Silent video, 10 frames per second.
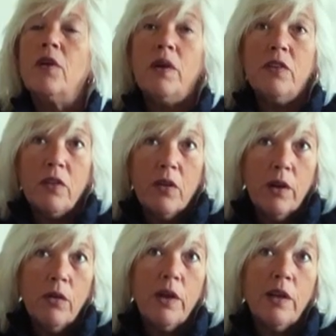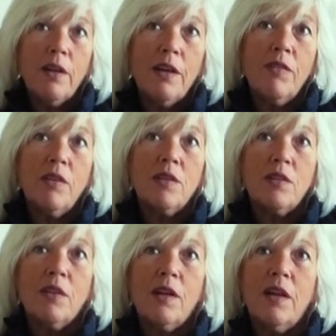he started looking at the evidence
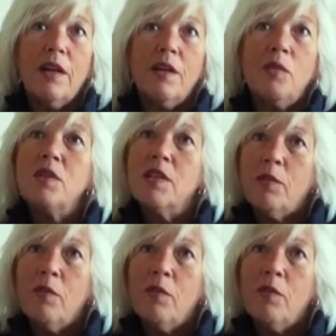I'd collated with seven